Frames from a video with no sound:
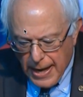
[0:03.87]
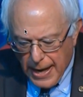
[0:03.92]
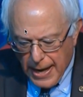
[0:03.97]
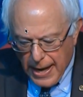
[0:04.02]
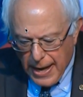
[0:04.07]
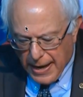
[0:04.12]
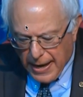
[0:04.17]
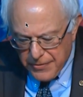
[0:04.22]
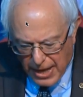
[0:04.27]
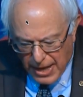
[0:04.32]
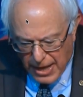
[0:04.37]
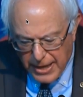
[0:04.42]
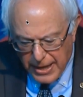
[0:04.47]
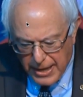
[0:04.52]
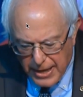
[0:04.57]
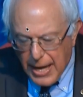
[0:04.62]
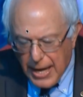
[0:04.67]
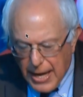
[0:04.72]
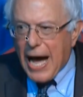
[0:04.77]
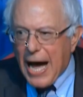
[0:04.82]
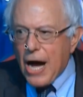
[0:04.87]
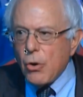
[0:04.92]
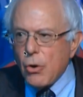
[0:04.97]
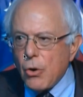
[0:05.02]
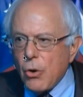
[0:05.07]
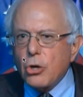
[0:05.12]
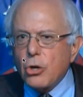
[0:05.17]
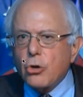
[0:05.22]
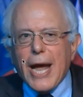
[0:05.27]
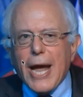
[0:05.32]
and that
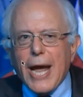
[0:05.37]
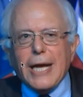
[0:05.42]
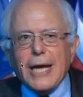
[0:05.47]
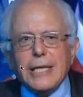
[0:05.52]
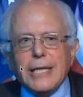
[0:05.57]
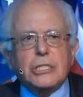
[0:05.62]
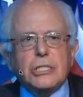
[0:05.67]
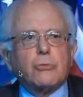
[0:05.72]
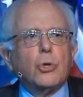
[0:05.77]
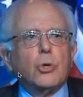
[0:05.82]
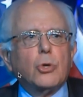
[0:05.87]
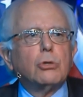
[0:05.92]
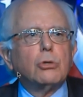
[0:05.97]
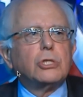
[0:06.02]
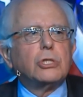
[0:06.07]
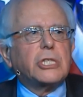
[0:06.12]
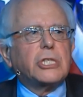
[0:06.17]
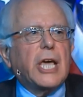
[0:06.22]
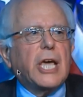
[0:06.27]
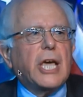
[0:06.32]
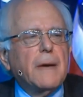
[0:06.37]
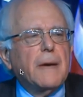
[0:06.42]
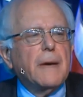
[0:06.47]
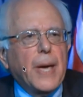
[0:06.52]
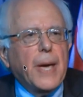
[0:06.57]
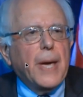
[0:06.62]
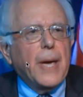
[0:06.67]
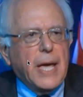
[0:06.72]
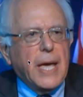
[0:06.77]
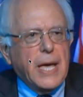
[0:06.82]
our grassroots
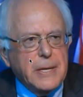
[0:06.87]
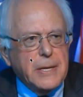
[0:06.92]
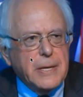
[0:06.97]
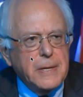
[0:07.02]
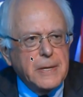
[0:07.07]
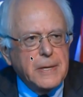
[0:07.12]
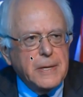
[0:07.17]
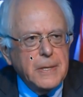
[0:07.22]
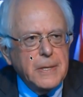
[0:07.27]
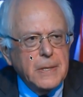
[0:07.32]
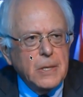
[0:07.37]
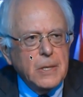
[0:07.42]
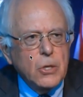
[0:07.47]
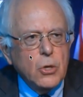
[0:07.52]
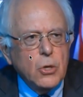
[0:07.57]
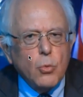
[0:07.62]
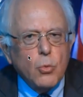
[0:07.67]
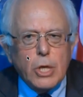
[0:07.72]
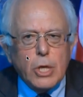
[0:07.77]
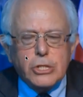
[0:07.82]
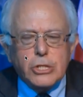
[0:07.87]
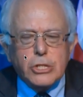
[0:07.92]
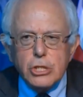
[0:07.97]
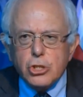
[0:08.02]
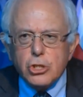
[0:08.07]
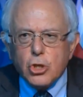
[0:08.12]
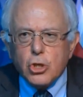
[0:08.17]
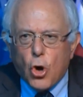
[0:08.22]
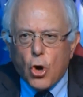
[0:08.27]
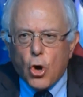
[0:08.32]
campaign, which
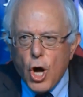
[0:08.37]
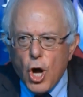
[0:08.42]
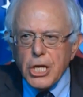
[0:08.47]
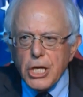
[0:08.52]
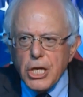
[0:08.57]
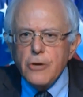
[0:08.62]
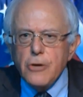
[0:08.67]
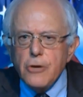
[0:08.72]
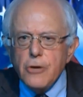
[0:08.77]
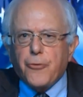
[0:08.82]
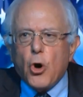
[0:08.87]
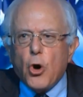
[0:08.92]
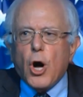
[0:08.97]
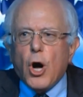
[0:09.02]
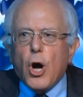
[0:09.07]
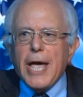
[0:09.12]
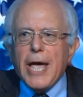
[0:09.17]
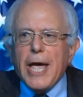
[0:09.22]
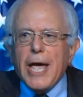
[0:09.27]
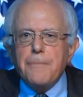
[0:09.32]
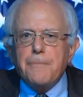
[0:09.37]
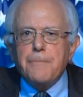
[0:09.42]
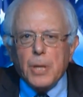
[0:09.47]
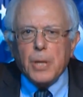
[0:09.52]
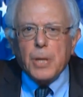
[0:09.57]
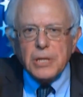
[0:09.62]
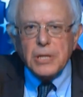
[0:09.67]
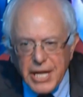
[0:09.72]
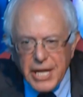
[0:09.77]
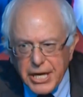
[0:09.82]
is calling for a
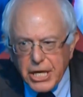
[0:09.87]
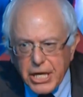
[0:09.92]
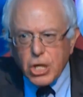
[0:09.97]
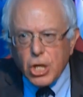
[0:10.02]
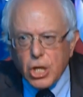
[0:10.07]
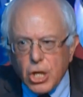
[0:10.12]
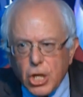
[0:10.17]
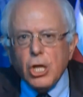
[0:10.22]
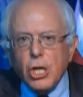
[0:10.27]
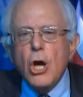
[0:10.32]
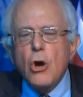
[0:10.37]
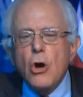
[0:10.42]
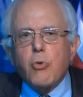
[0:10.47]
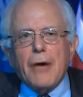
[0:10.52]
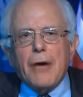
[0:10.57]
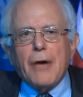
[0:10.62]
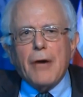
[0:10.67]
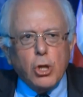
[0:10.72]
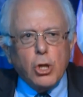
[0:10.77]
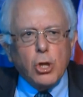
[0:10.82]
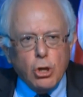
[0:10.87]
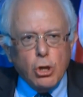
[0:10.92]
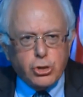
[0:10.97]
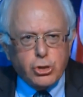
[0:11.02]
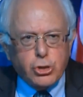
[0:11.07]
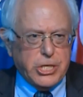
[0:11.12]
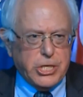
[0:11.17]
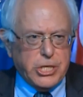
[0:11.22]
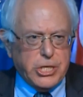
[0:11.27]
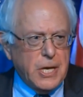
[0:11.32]
political
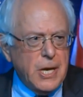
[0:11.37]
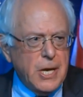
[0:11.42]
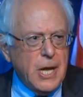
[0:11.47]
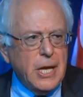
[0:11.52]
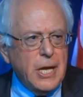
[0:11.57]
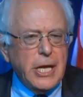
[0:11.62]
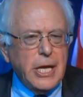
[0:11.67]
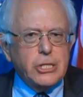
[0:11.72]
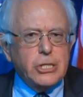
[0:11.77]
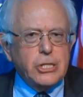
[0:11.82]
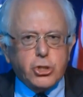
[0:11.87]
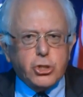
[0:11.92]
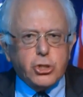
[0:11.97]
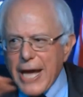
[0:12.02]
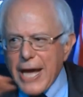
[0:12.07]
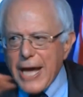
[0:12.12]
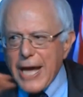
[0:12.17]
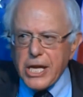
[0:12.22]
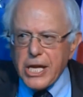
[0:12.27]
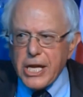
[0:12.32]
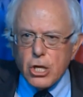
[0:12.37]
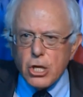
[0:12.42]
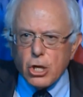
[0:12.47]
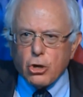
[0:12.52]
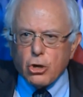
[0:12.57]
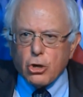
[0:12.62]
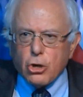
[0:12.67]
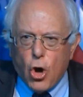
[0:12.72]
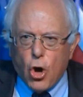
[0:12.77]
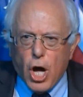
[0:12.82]
revolution, is striking a
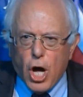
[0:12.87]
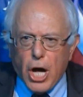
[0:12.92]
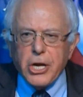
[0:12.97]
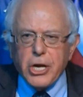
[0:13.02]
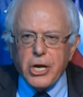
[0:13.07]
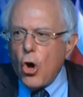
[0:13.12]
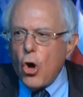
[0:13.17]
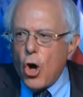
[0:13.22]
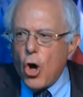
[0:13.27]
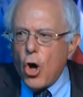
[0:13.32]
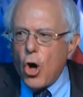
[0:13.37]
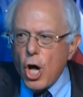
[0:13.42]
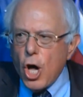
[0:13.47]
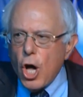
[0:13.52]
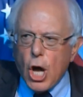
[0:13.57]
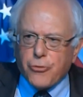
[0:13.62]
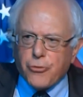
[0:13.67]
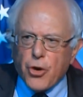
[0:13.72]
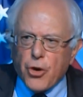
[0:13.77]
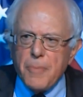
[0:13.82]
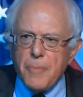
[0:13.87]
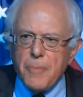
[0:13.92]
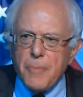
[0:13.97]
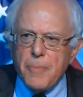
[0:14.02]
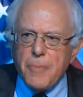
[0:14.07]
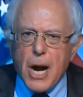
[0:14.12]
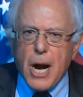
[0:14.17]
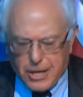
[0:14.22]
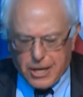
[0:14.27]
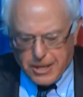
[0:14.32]
chord all over
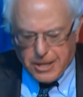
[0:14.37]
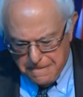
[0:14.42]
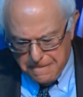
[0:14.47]
America.